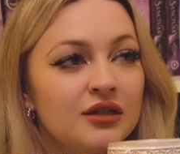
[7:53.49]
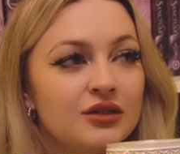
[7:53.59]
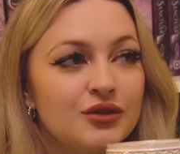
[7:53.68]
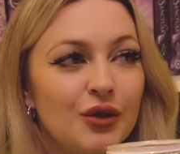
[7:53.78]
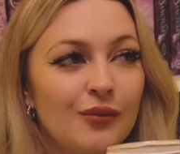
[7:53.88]

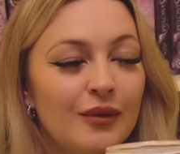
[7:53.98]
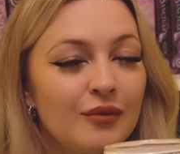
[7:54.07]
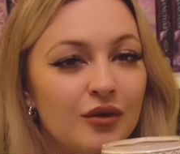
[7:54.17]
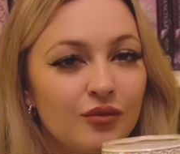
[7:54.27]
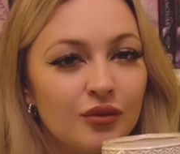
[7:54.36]
so
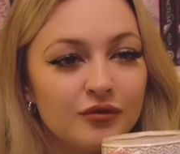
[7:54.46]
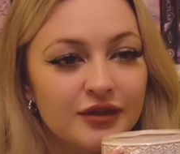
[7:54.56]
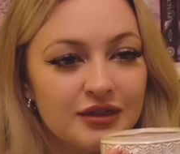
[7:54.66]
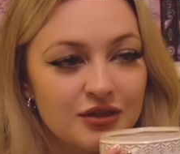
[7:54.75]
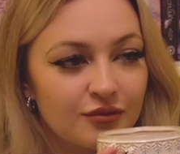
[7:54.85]
maybe we'll
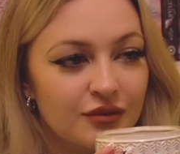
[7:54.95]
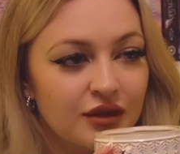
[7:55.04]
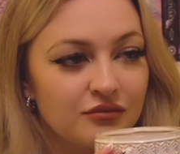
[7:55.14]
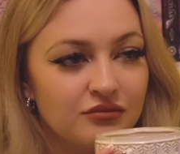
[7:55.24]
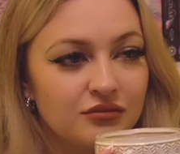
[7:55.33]
read
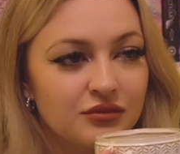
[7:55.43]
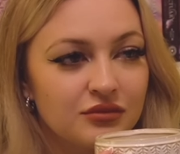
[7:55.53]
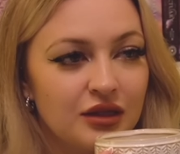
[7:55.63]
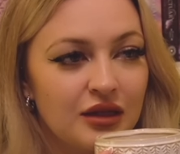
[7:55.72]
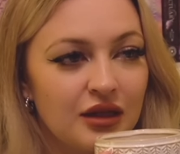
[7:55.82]
something
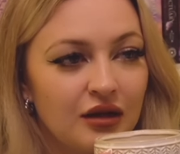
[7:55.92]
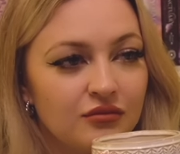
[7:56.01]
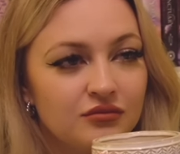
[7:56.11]
in that